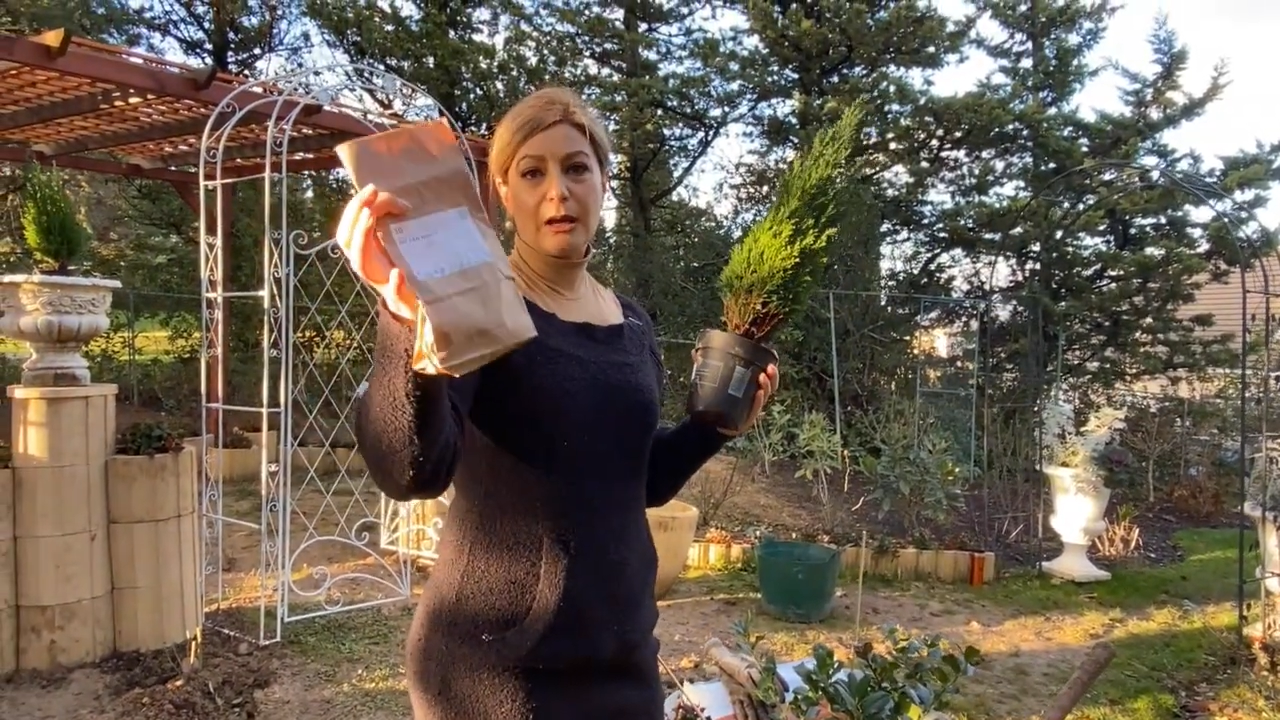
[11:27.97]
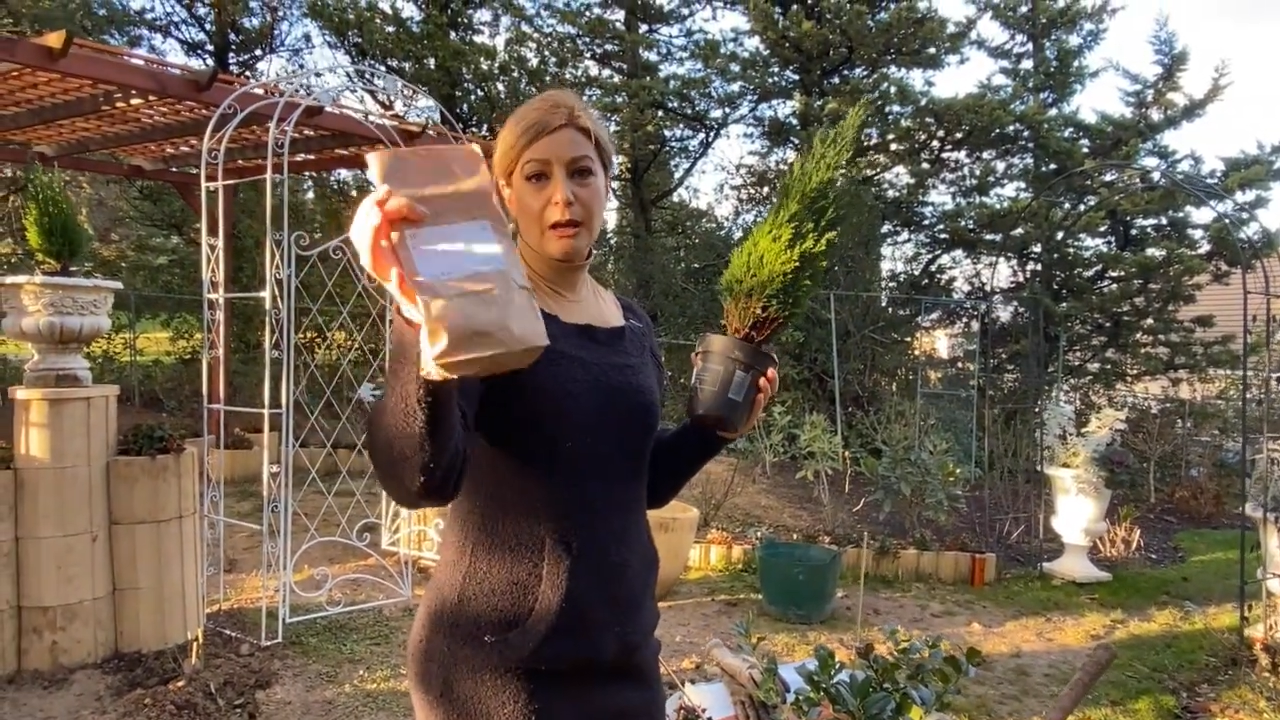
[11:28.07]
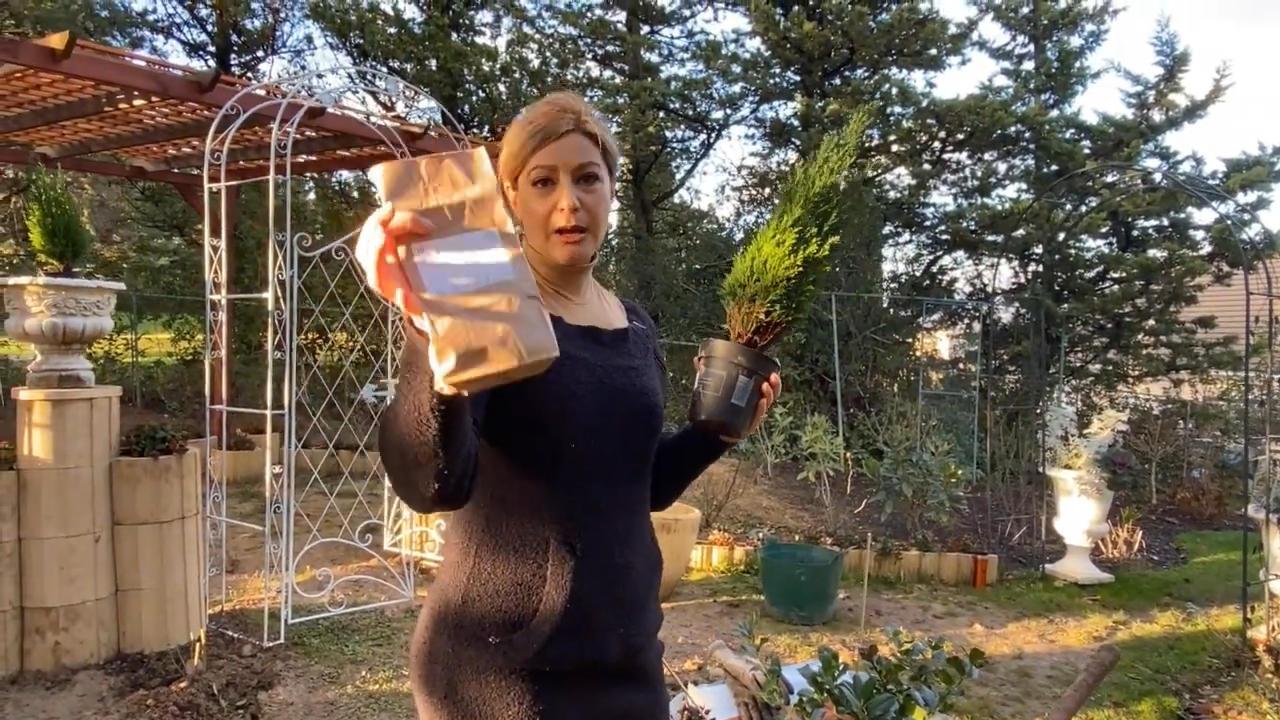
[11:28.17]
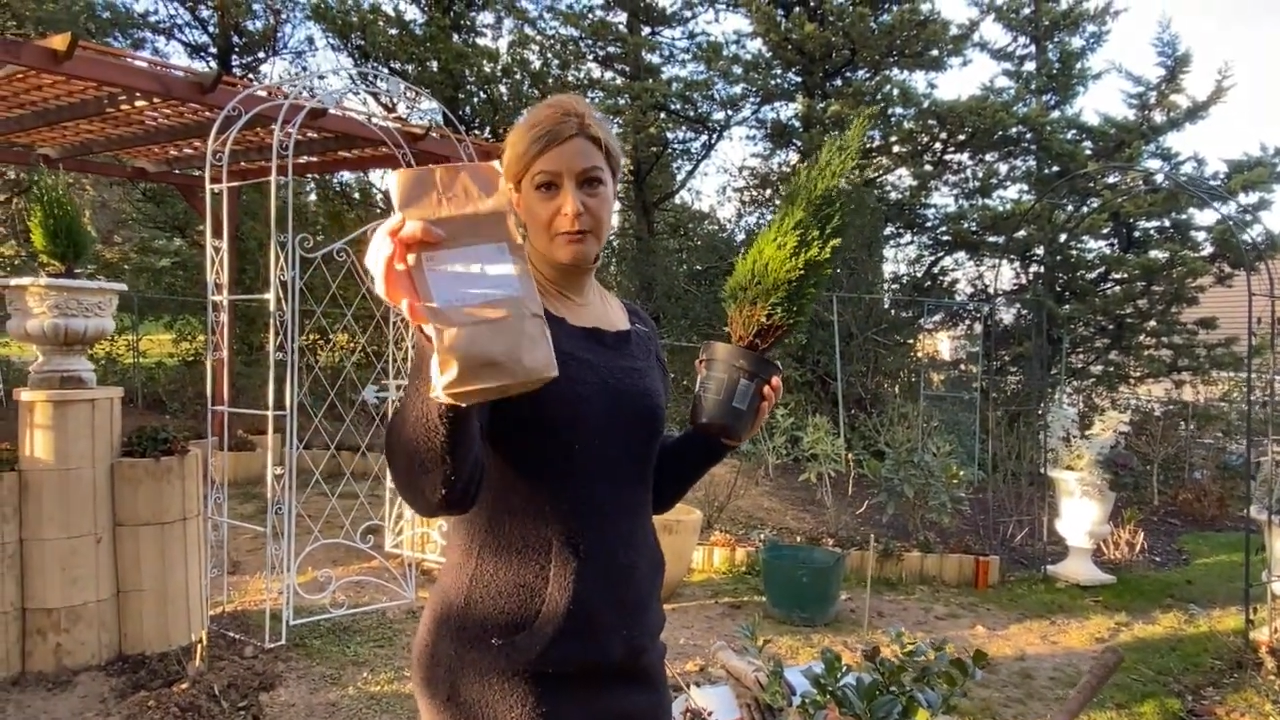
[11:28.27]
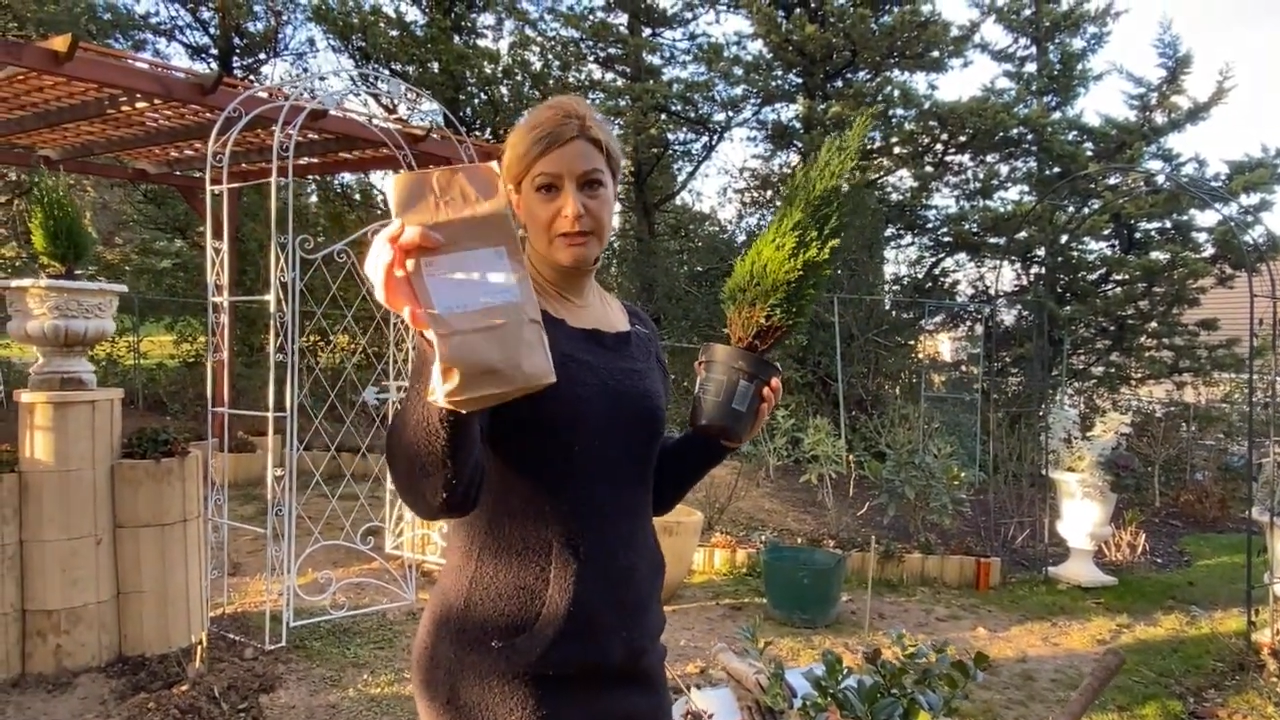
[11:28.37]

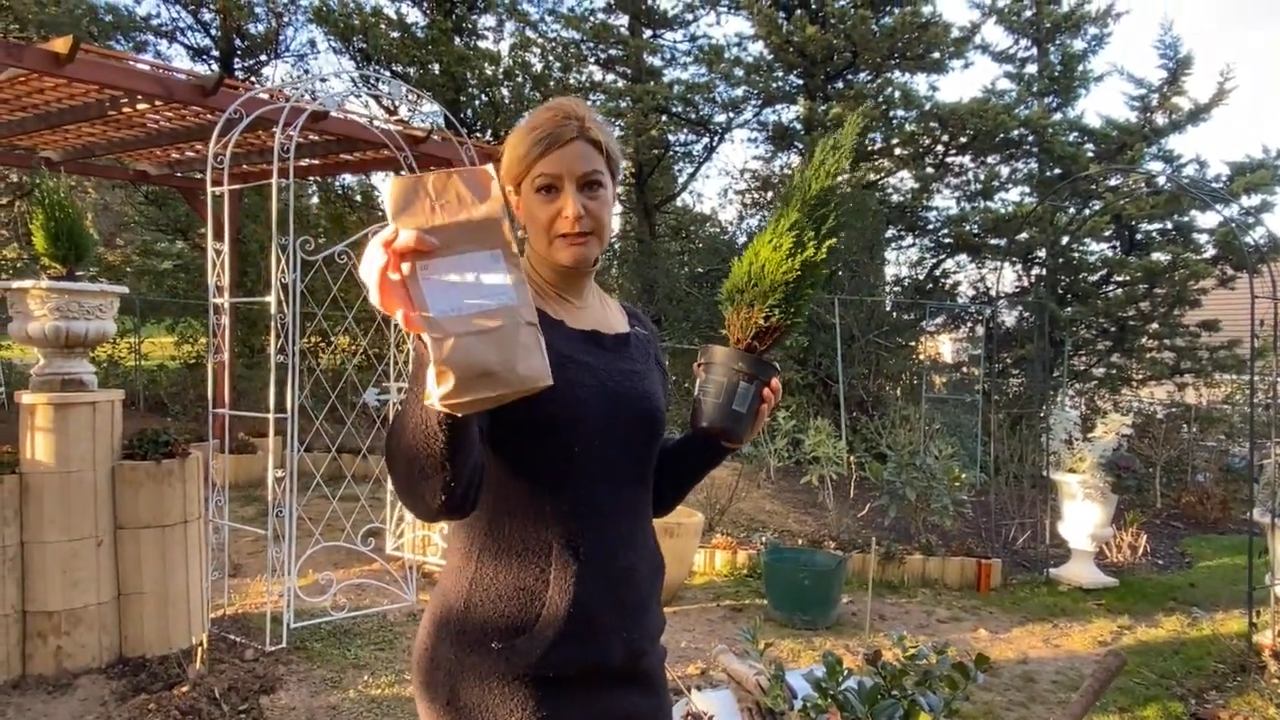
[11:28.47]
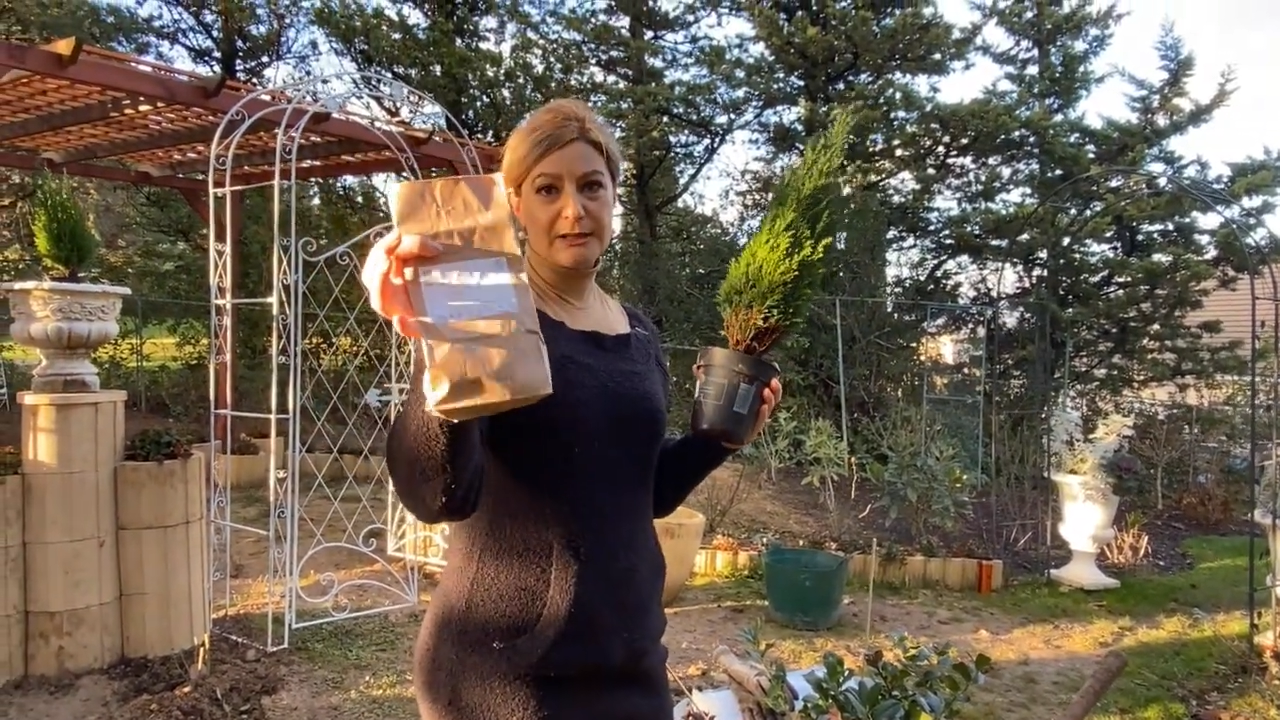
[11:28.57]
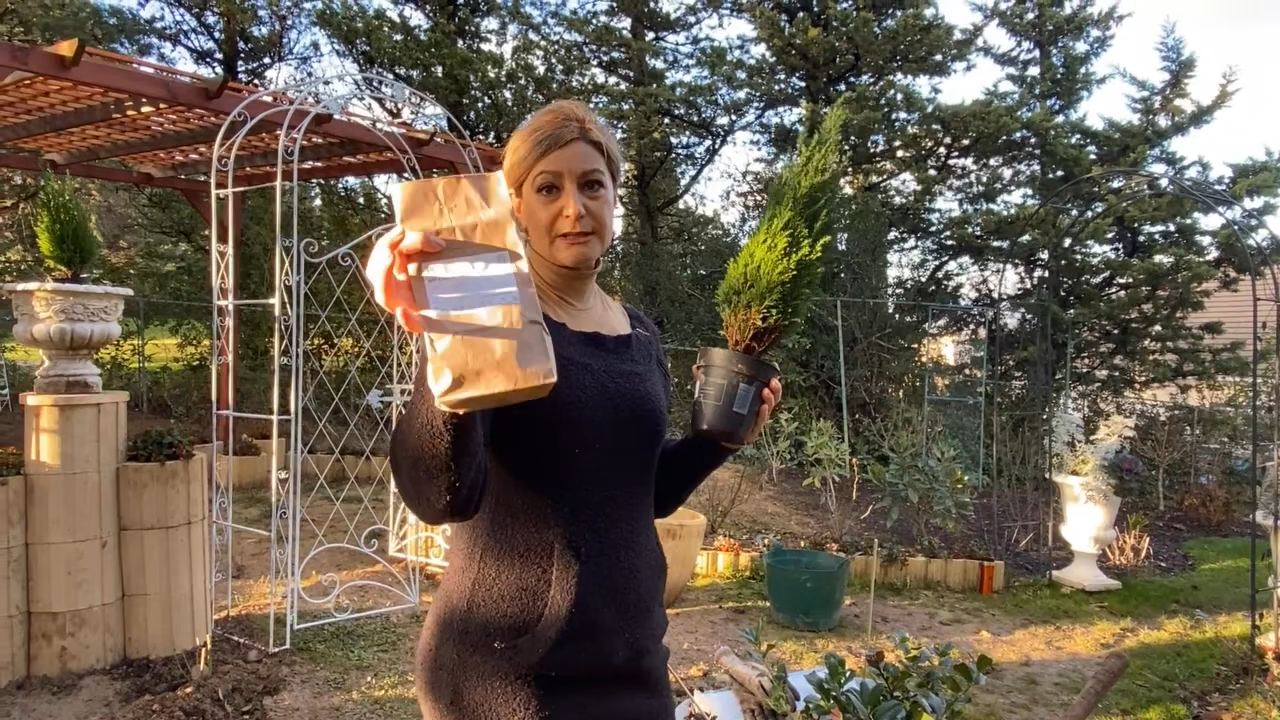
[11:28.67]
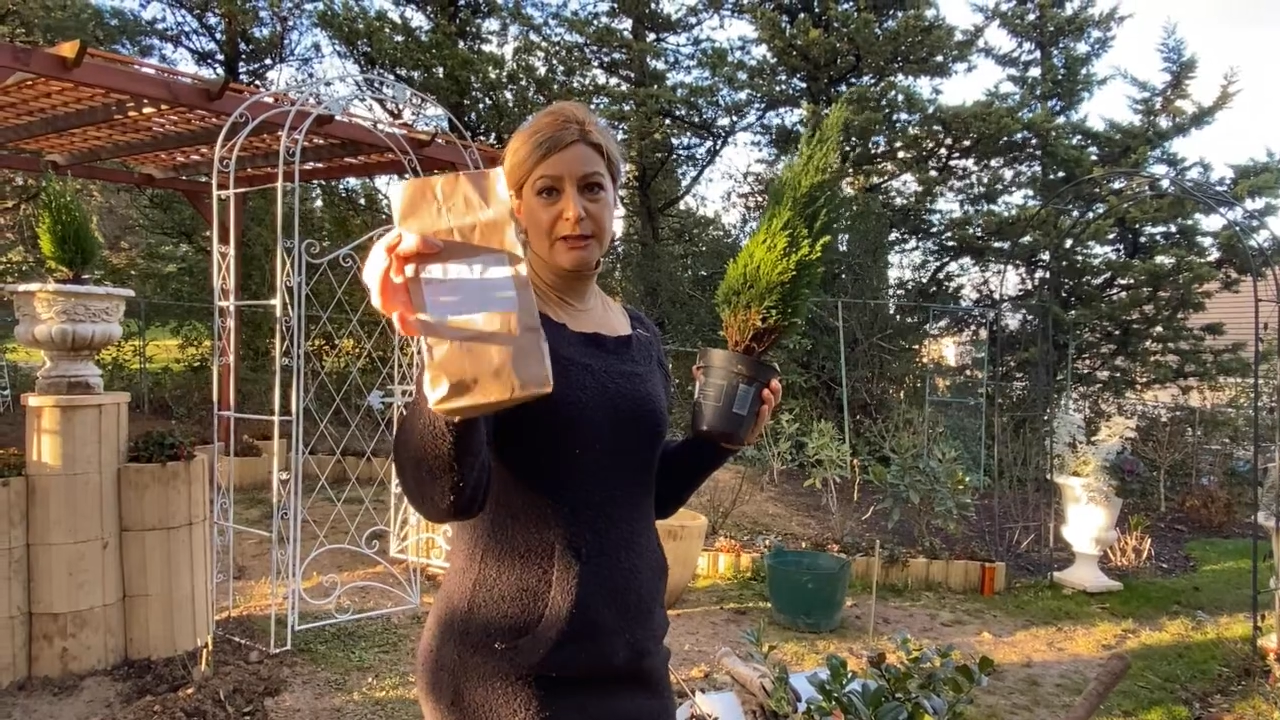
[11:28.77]
irises